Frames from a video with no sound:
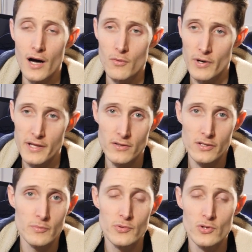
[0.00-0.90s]
Regular
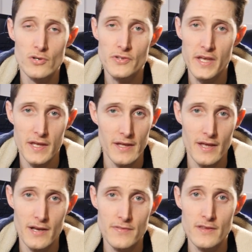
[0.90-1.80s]
computers can't
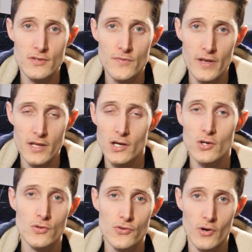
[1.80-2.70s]
edit these
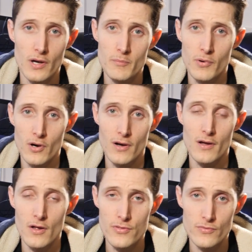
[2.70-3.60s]
videos, so I bought
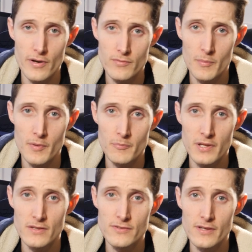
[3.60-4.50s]
a Threadripper
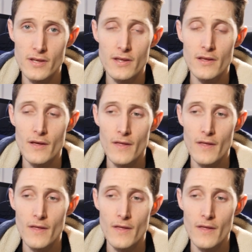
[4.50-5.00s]
PC,